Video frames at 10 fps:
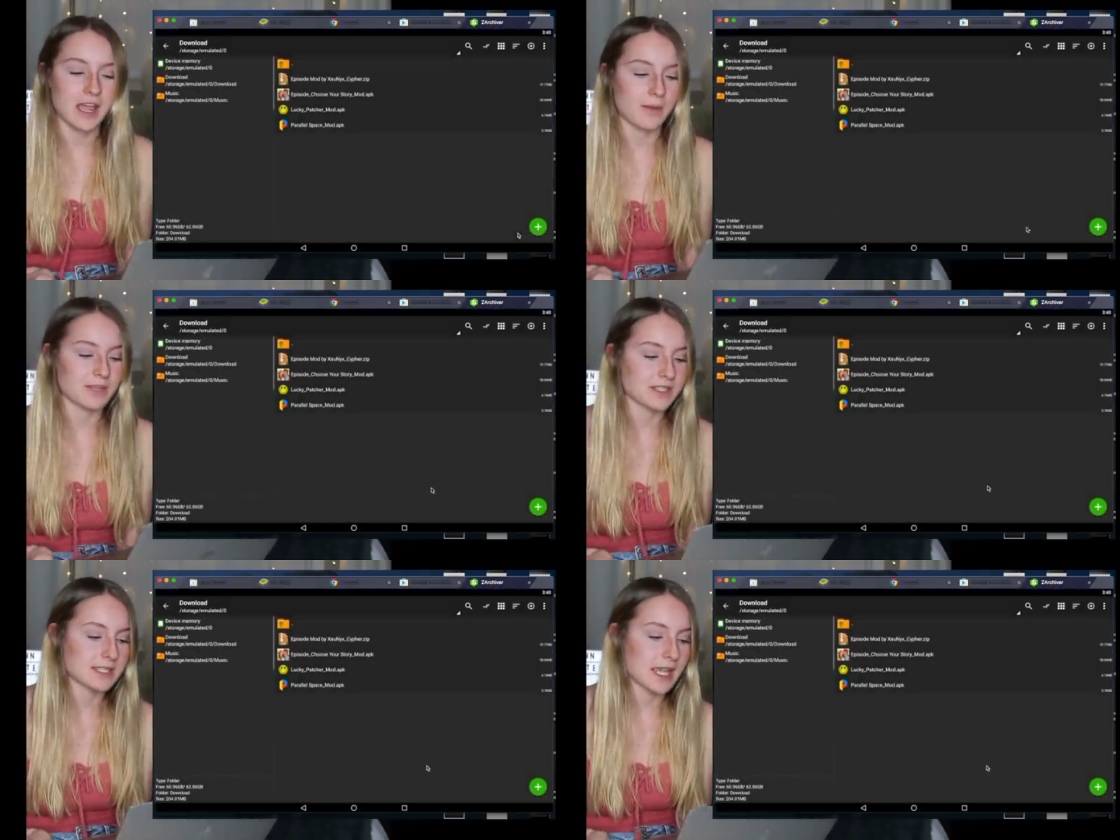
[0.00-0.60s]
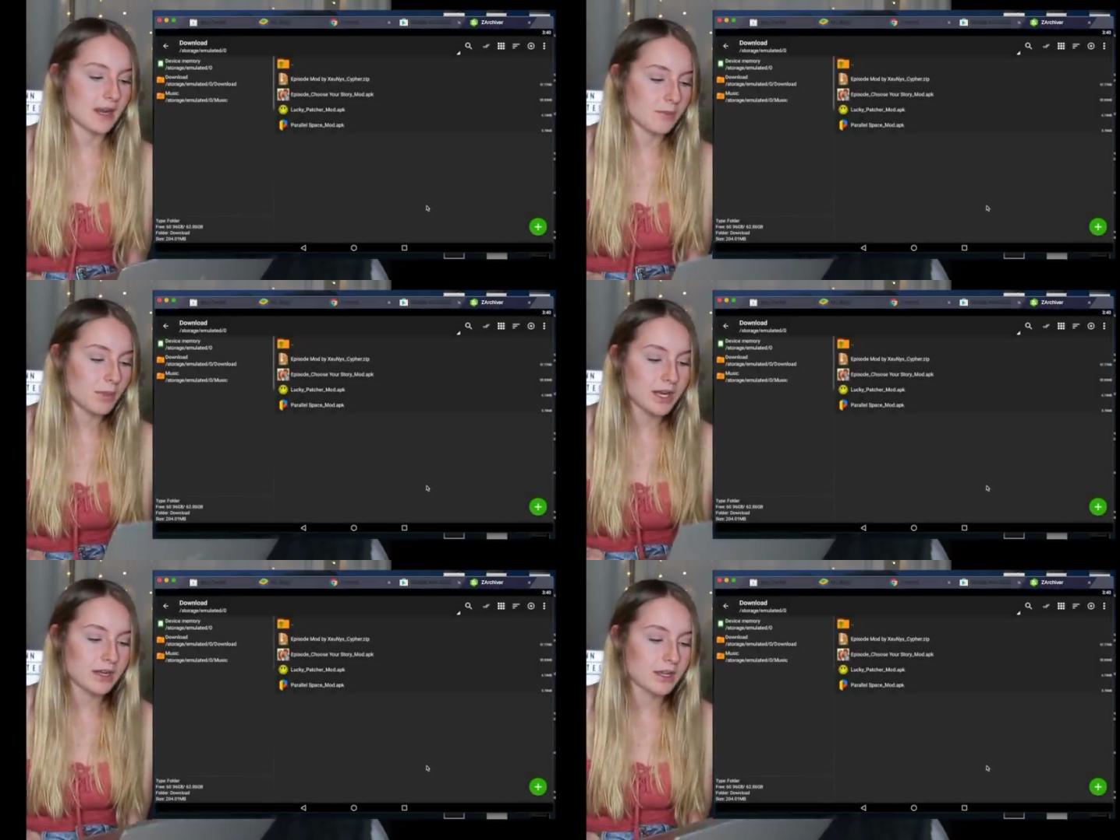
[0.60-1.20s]
app instead.
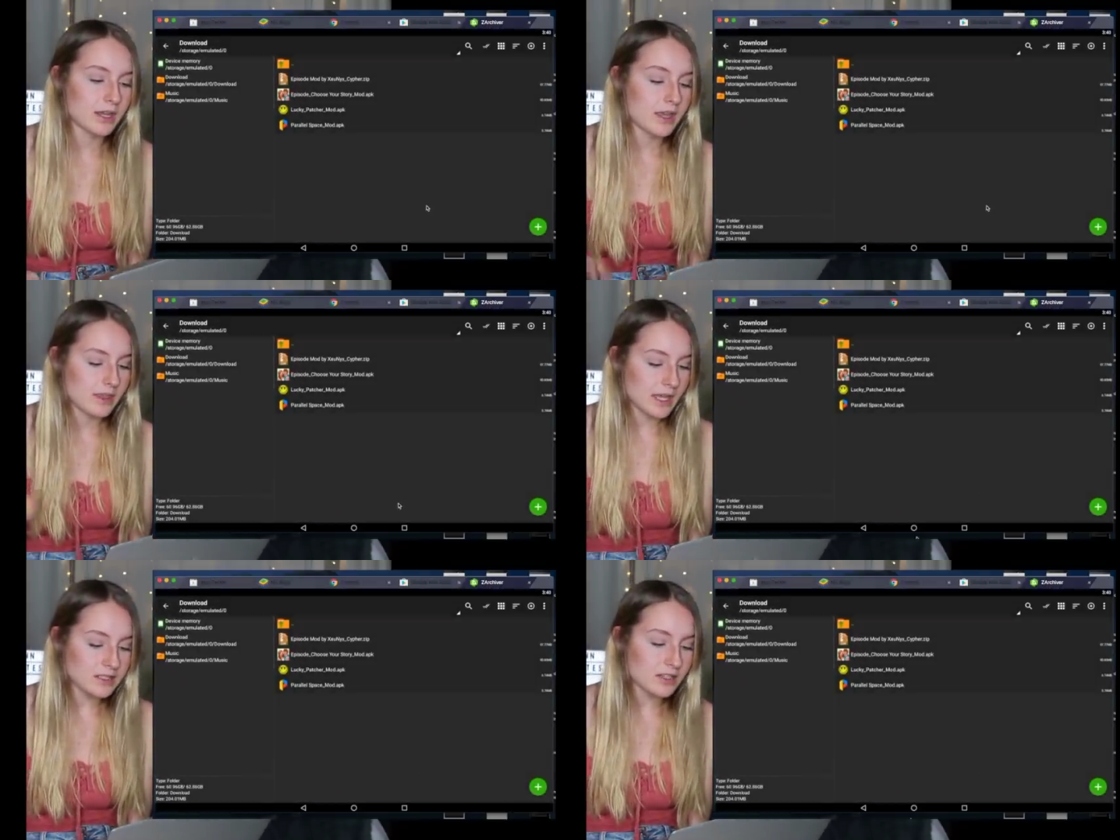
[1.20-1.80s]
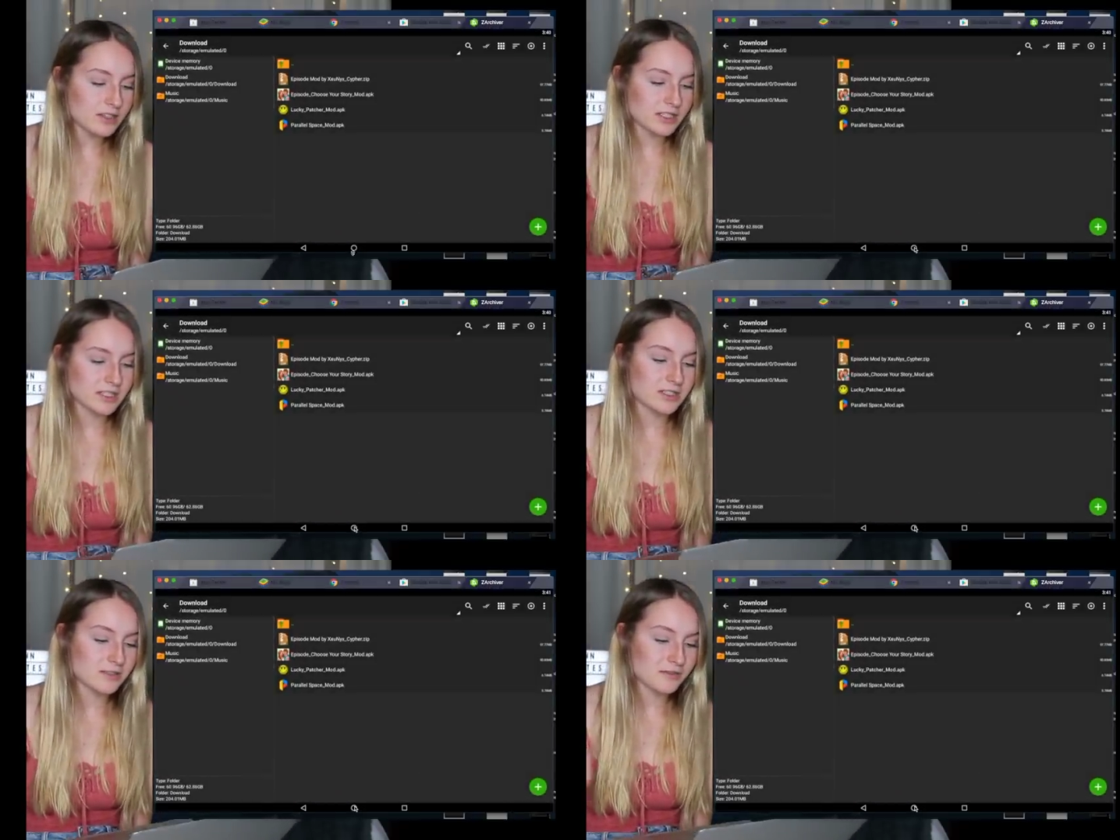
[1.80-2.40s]
But that's all you need
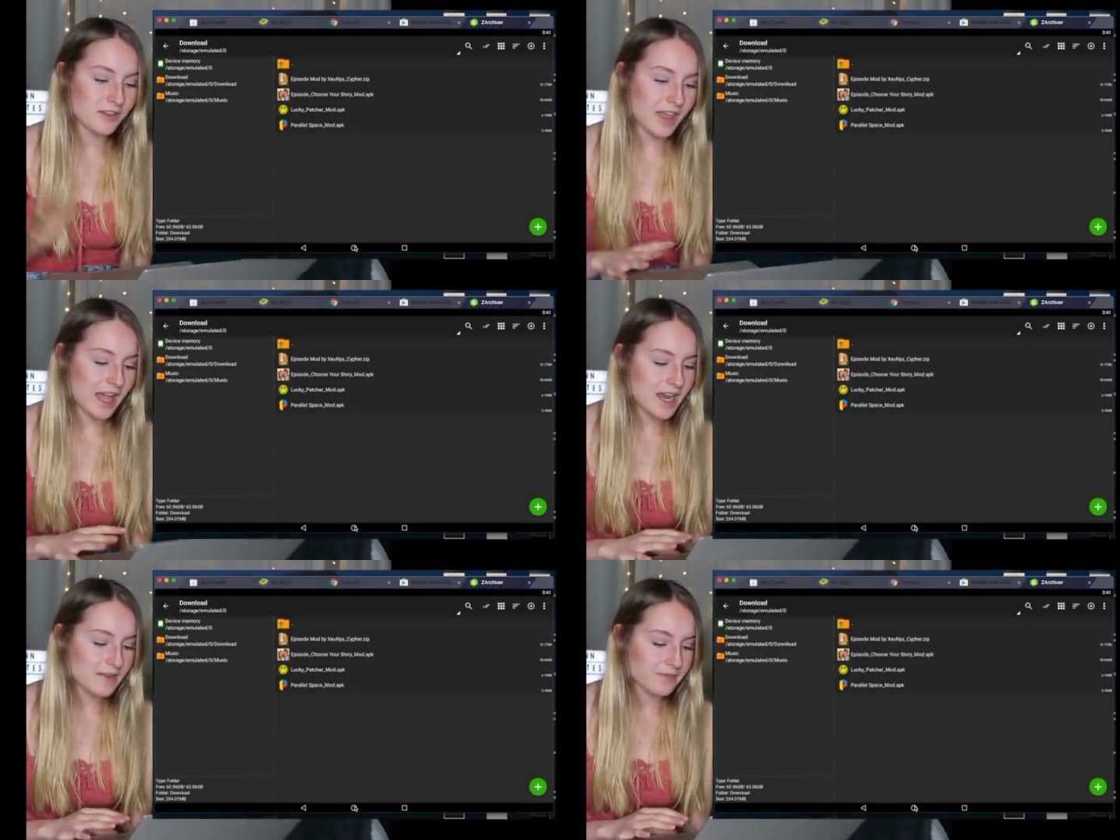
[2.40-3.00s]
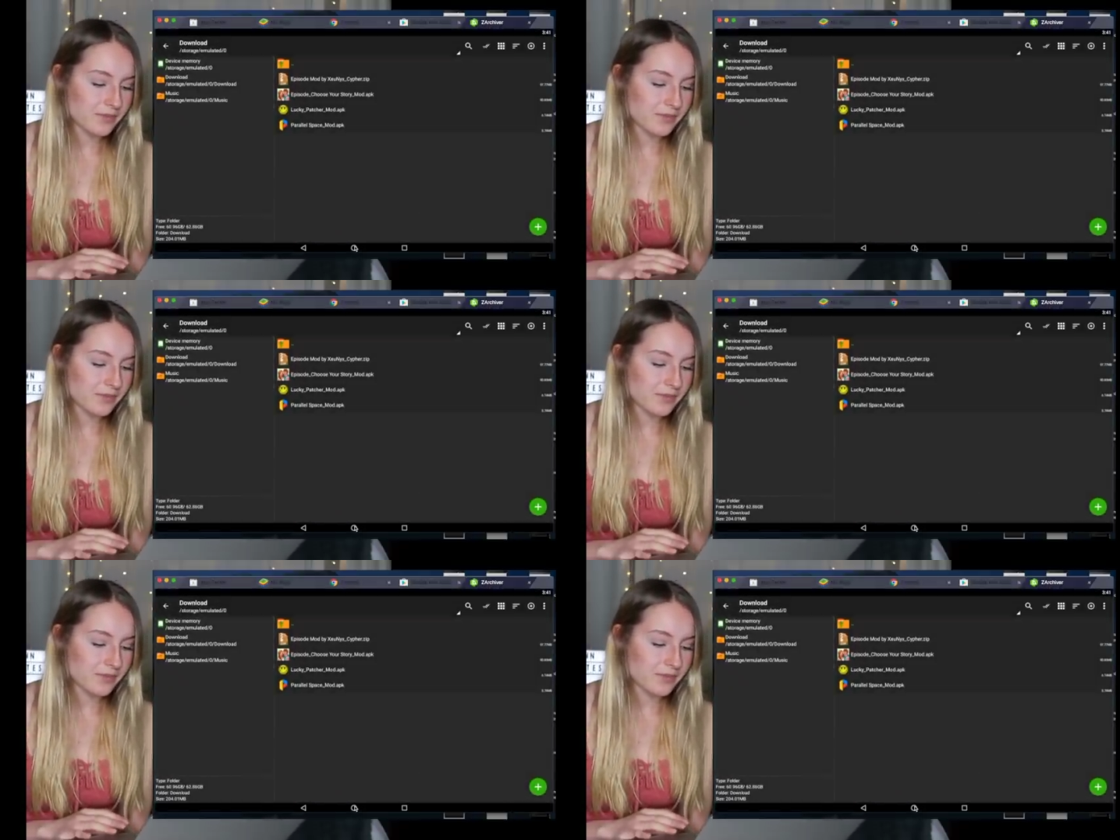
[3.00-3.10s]
to do for that.